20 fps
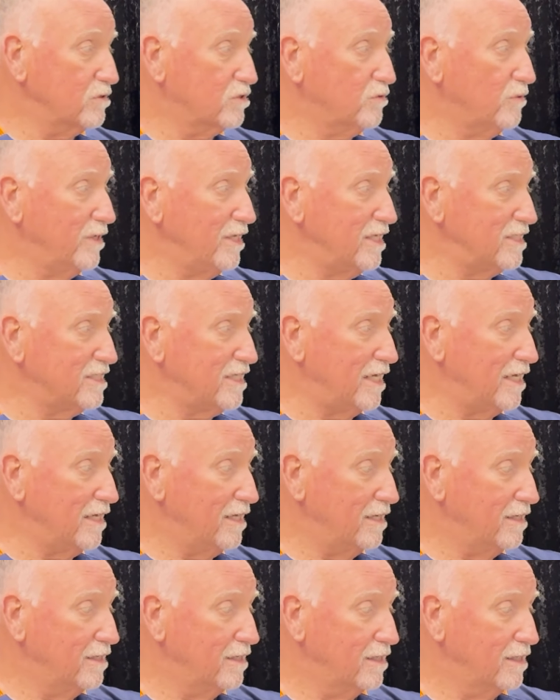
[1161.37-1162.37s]
one is it?
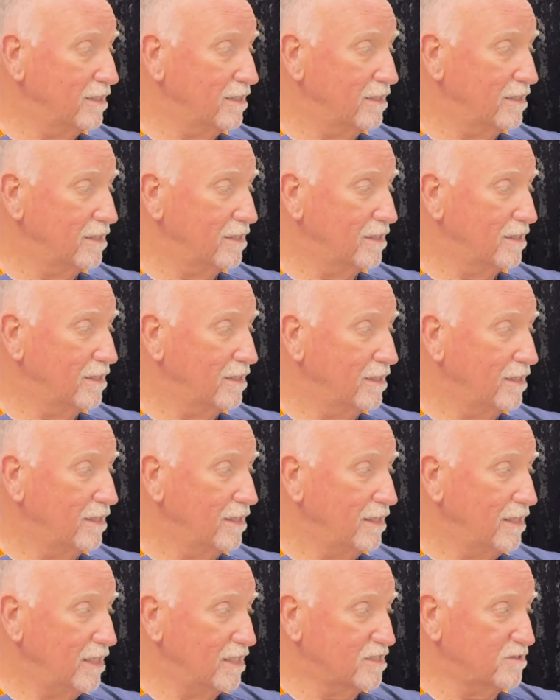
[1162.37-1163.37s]

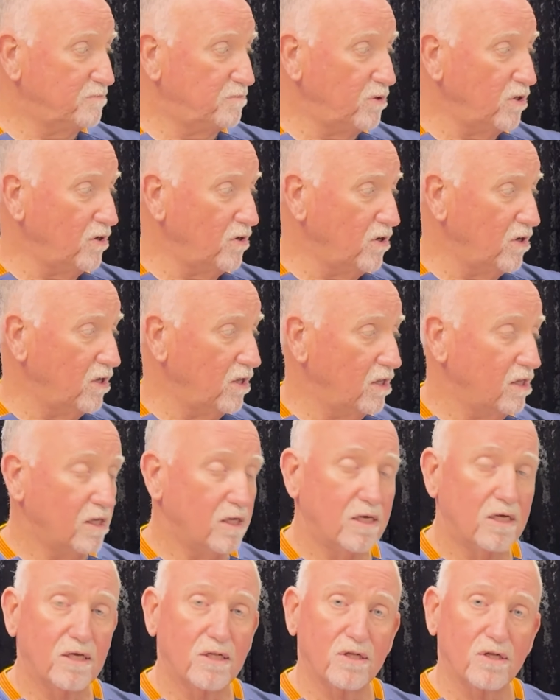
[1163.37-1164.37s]
It's plural.
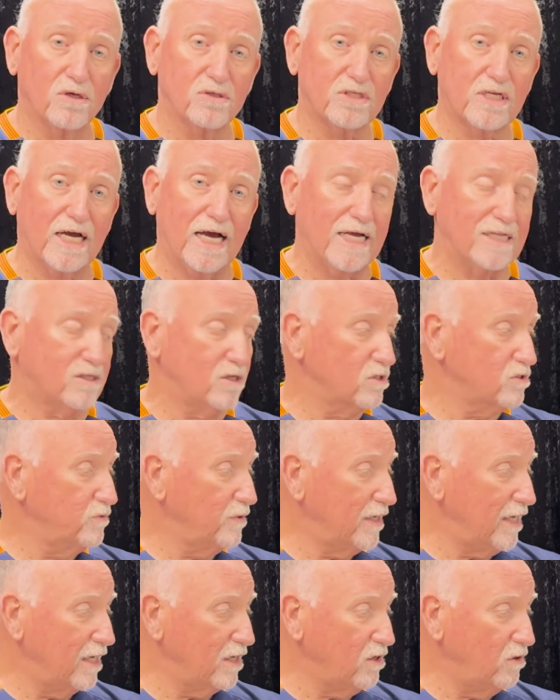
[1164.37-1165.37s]
Los gatos, we
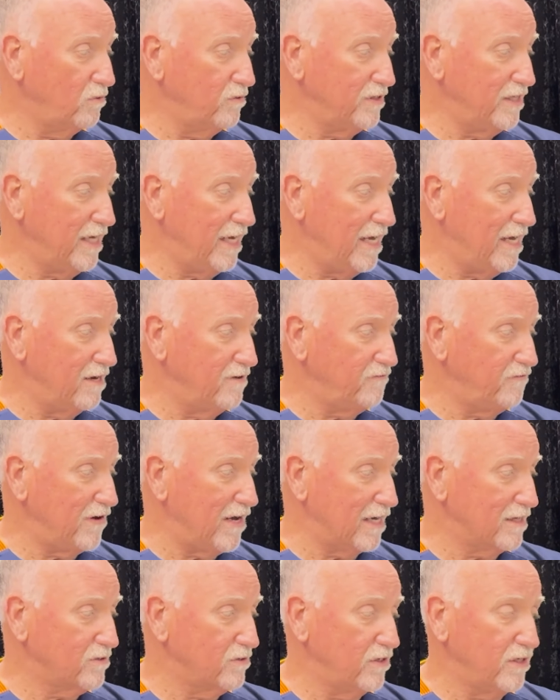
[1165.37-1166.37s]
got to go with the N
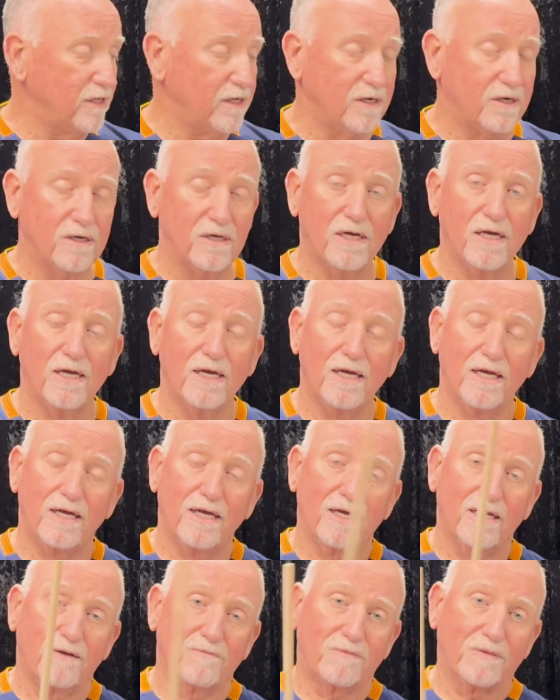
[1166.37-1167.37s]
factor here.
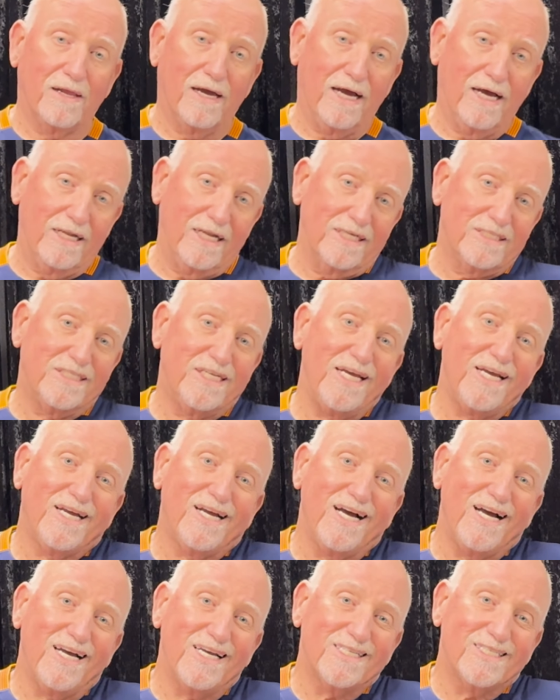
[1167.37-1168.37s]
A las
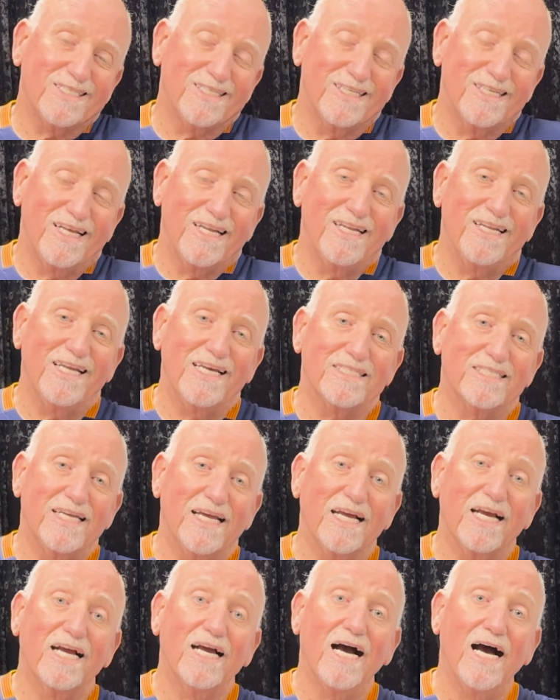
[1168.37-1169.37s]
chicas les
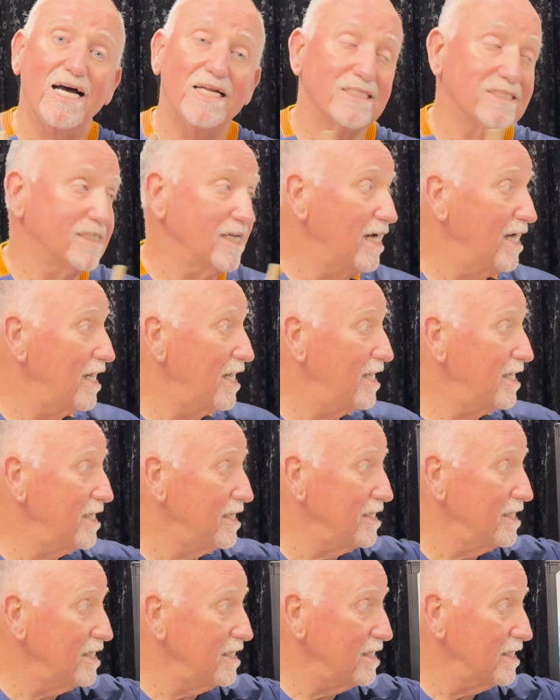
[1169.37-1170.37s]

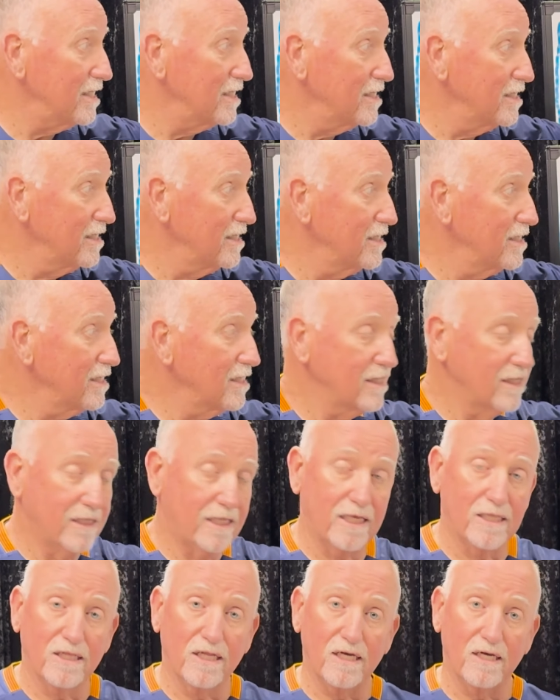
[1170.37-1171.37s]
encantan,
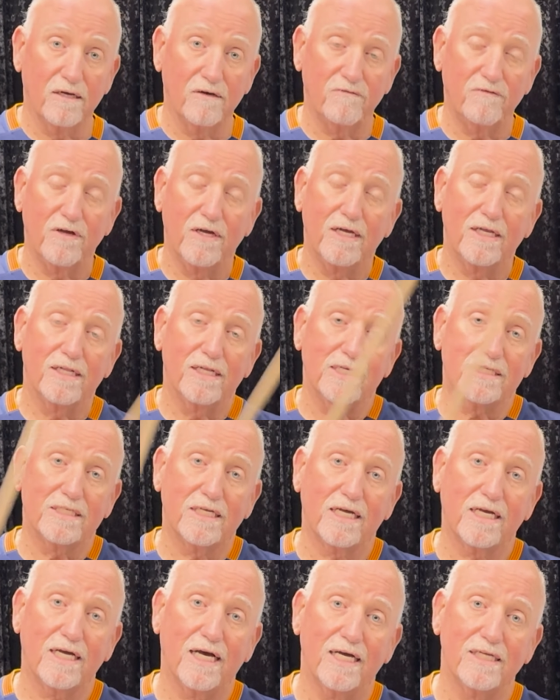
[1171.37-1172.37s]
they love, les
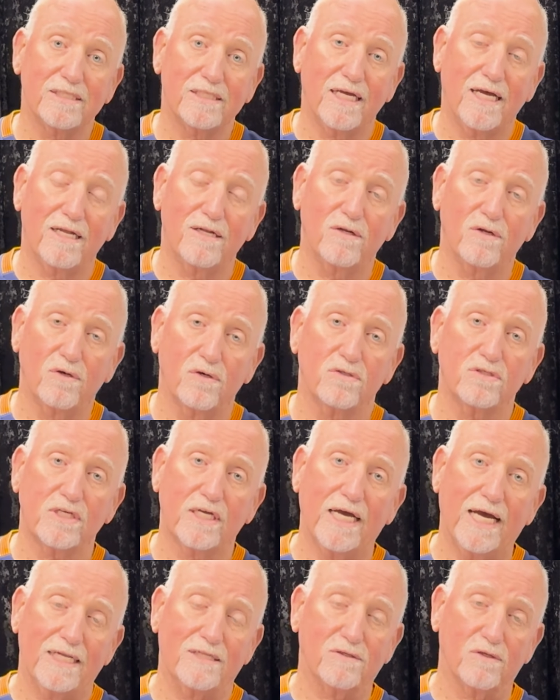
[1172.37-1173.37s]
encantan los
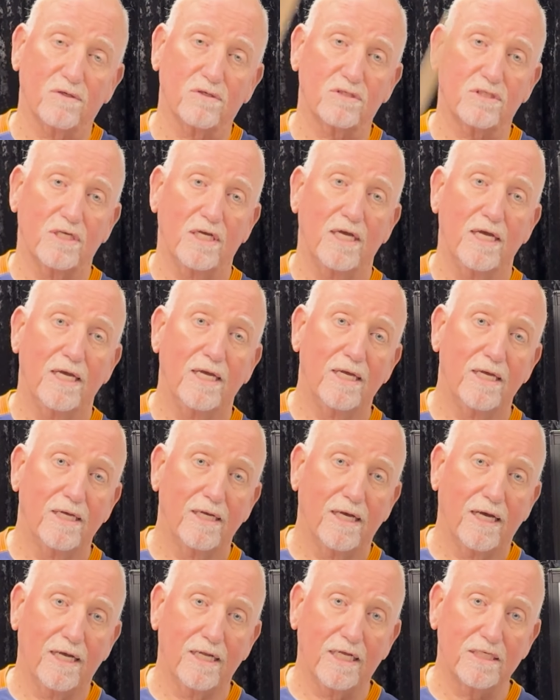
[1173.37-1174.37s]
gatos.
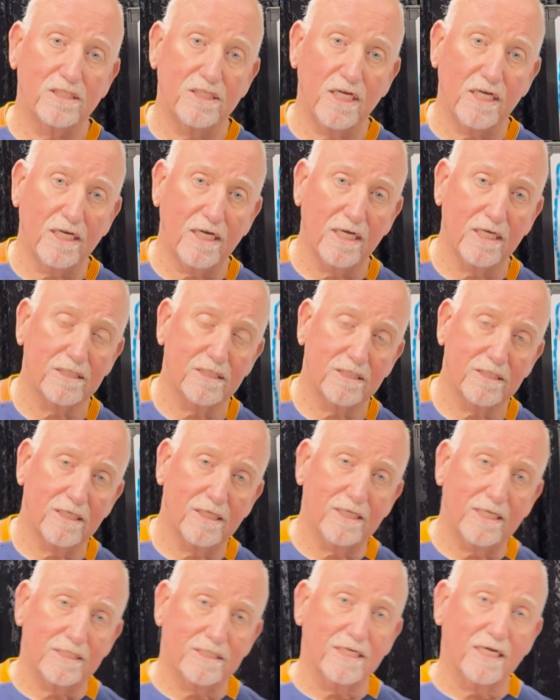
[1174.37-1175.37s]
A las chicas
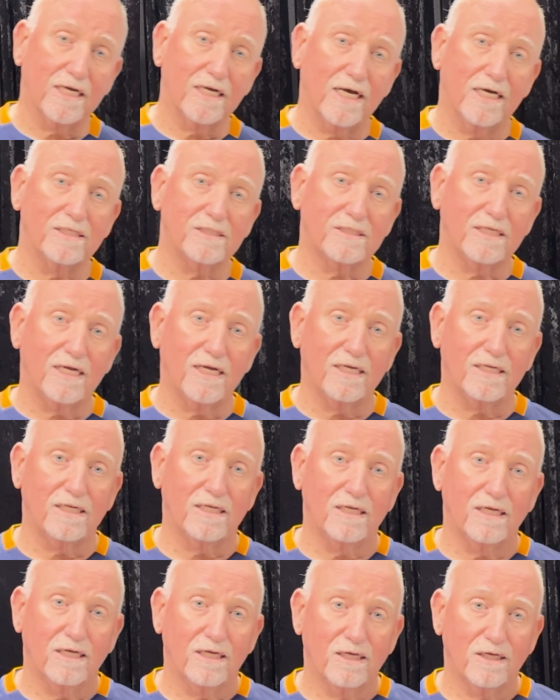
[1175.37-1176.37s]
les encantan
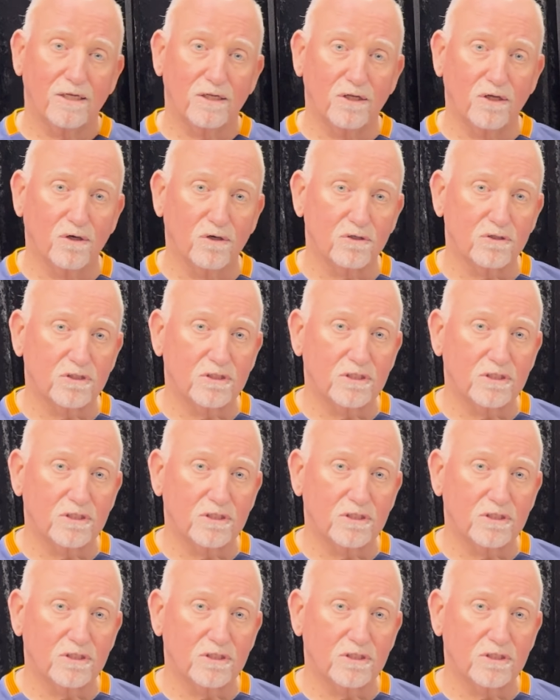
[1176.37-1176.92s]
los